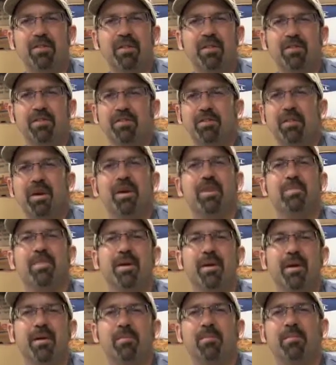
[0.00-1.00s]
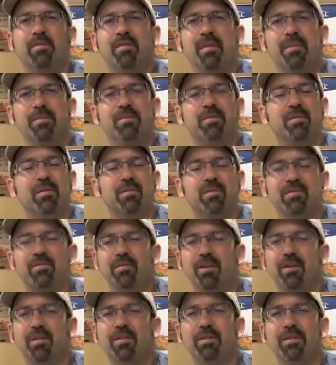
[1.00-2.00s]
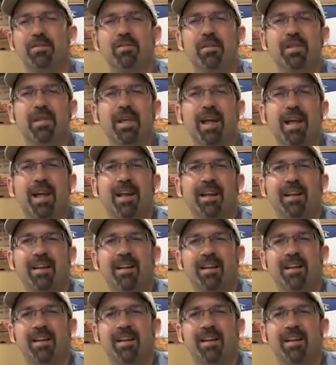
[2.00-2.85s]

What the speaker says: When does faith become presumption? We've struggled and put that